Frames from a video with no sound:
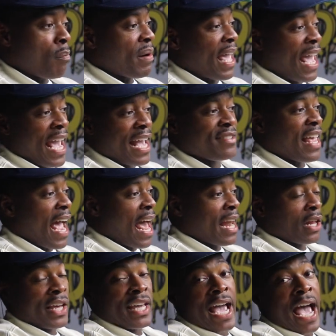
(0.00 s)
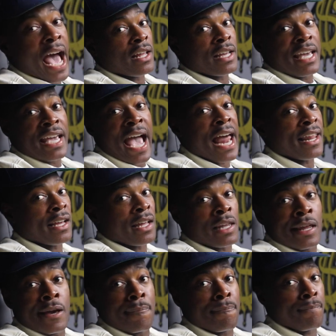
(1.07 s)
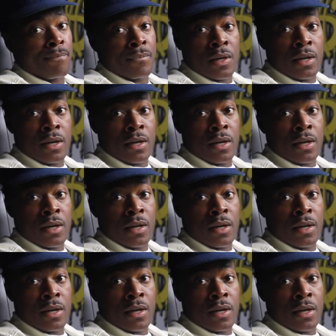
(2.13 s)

But Ace had a he a he had a clip.